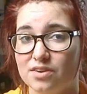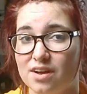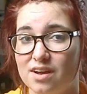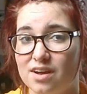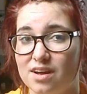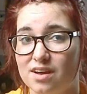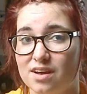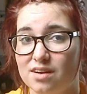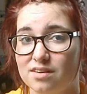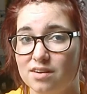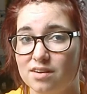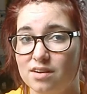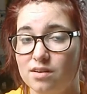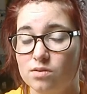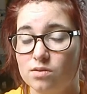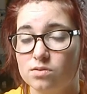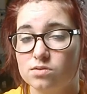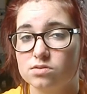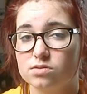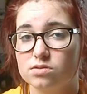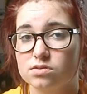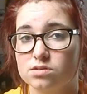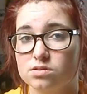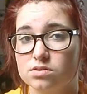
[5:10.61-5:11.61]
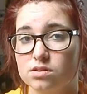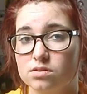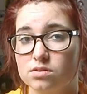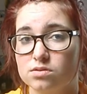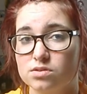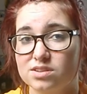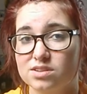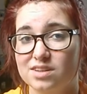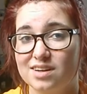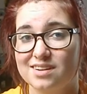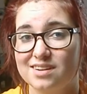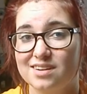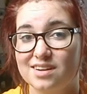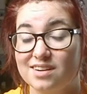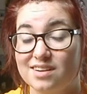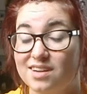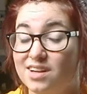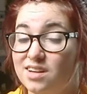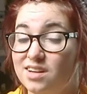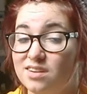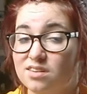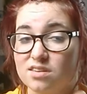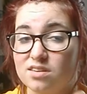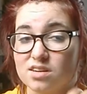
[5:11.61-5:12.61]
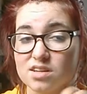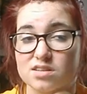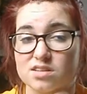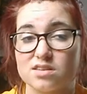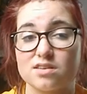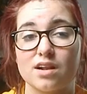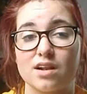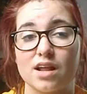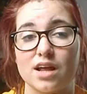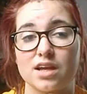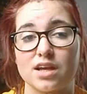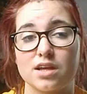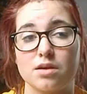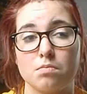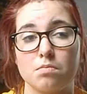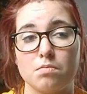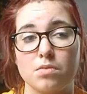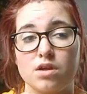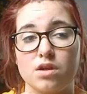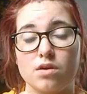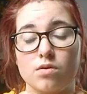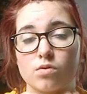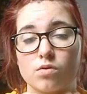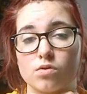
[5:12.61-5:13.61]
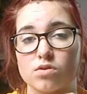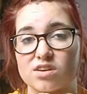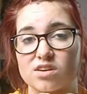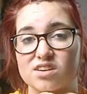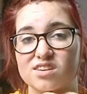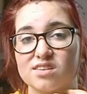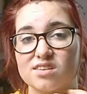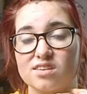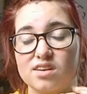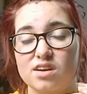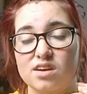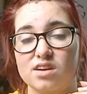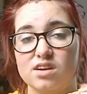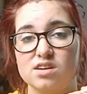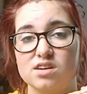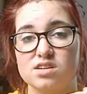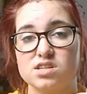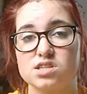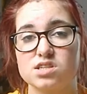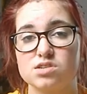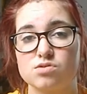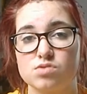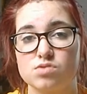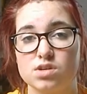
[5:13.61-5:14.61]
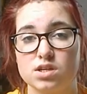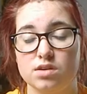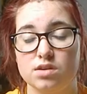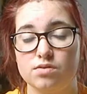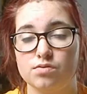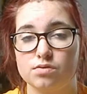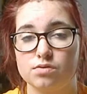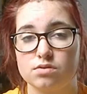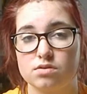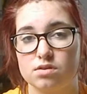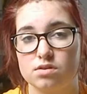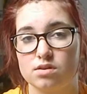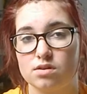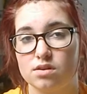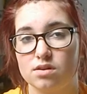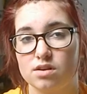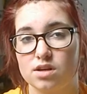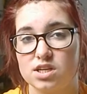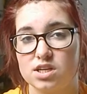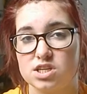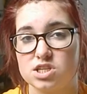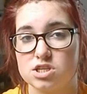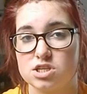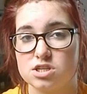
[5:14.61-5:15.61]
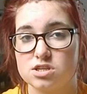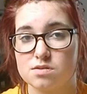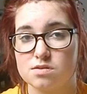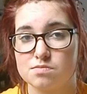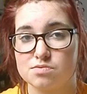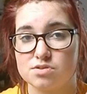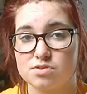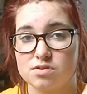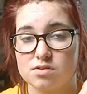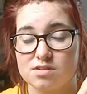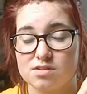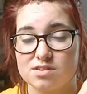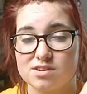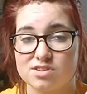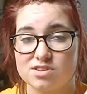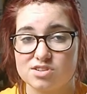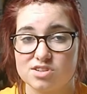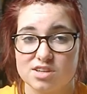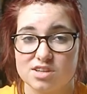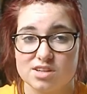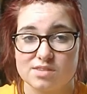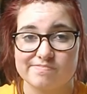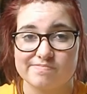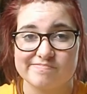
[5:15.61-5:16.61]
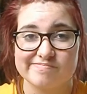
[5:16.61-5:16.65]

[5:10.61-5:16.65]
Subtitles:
And he also said that he doesn't like me or that he is ready for a relationship. So yeah,